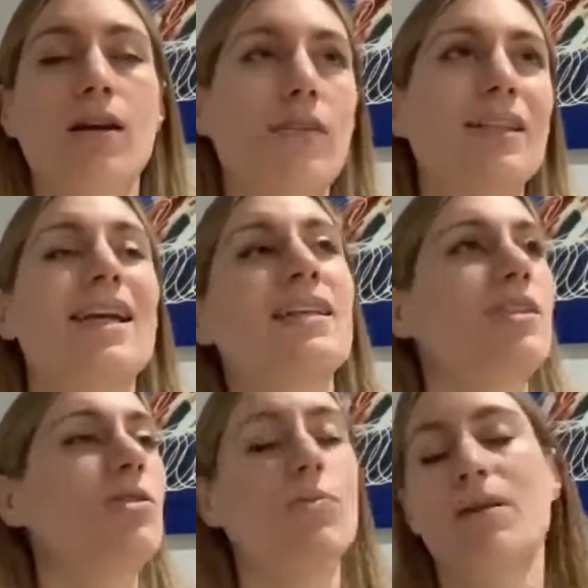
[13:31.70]
that
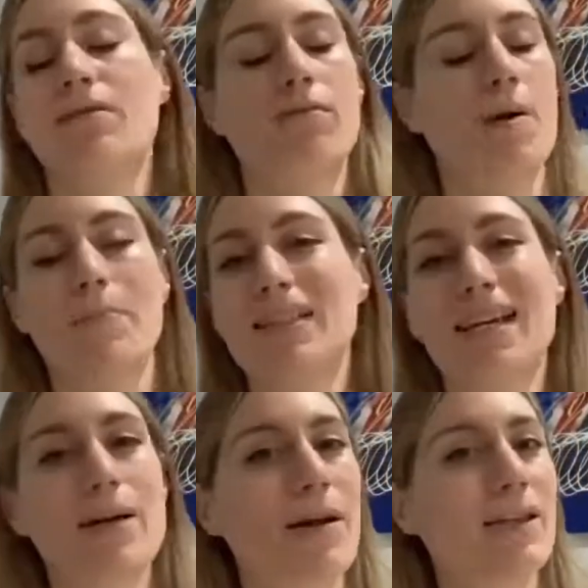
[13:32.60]
tends to not be puppies
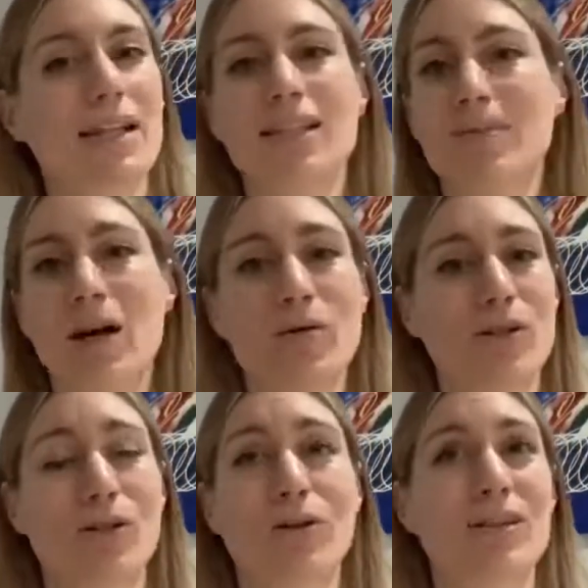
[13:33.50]
anyway, that tends to be
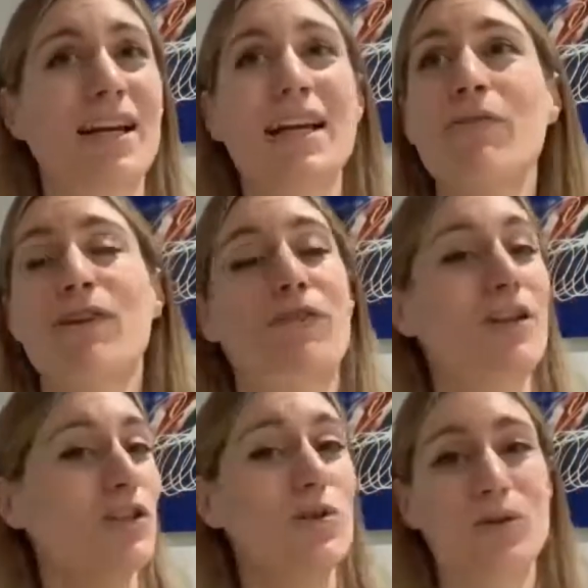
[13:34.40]
older dogs. And even if
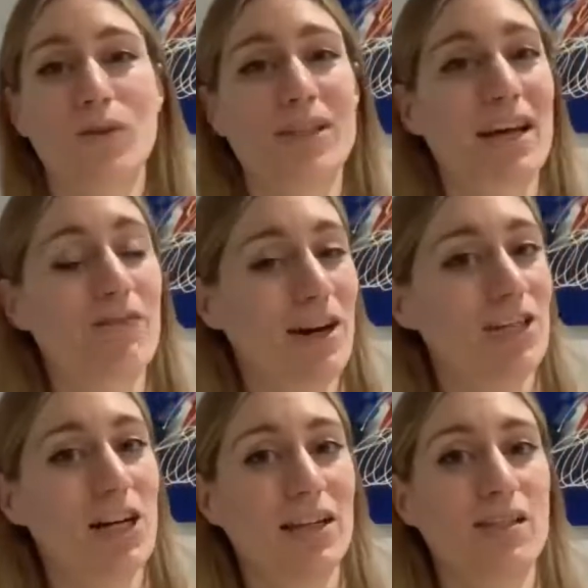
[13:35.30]
they do, you'd want to get a
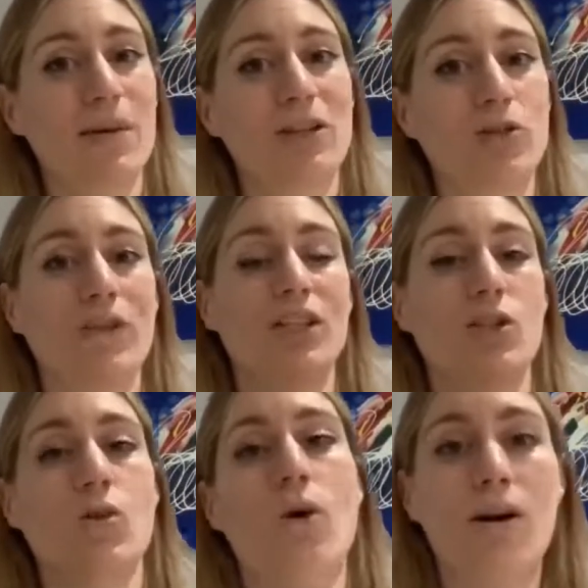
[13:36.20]
vet check to make sure that
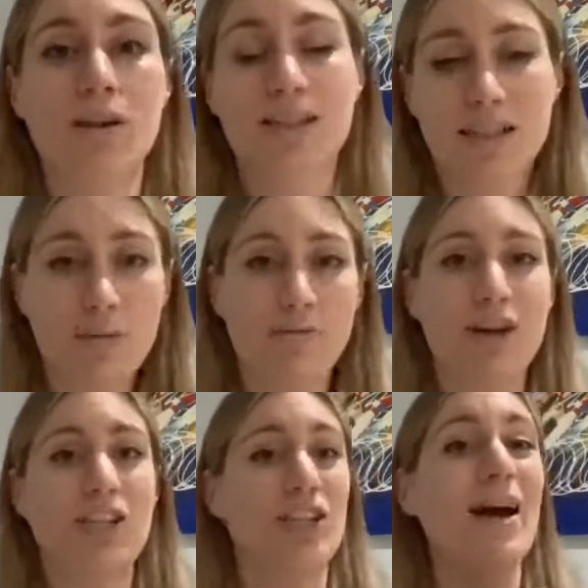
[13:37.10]
it's not a
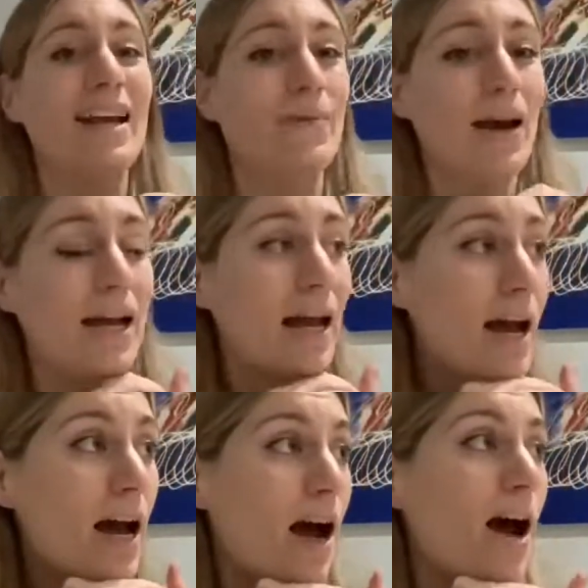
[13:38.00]
discomfort issue anyway.
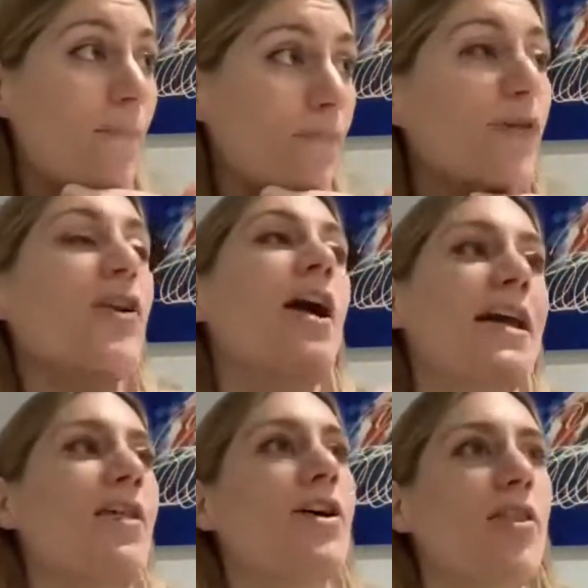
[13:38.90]

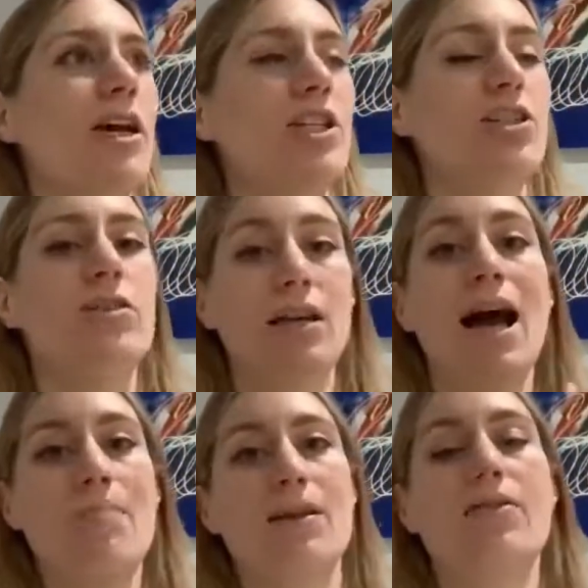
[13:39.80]
The other issue
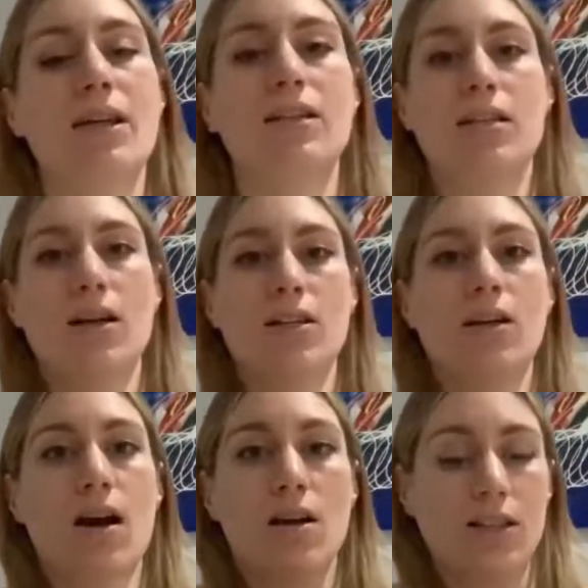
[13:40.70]
can be that they start
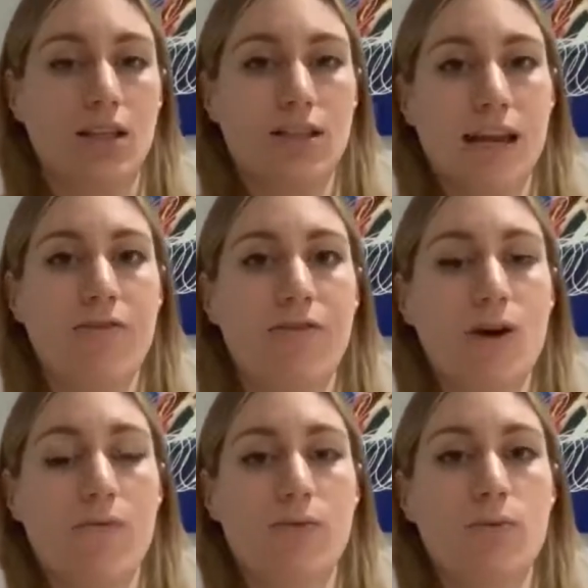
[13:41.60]
to guard a safe,
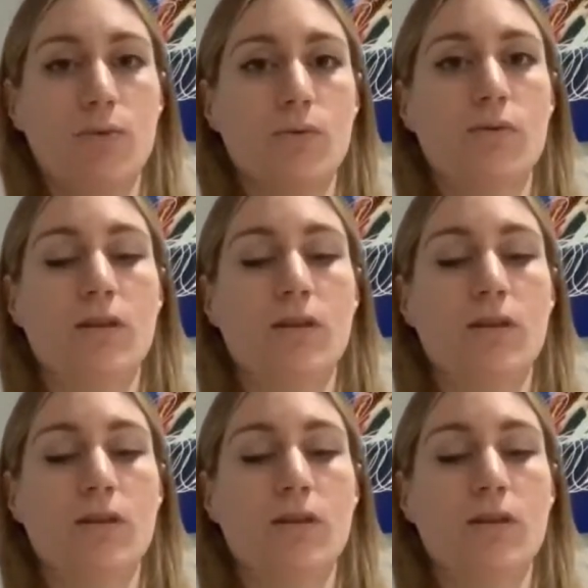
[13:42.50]
comfortable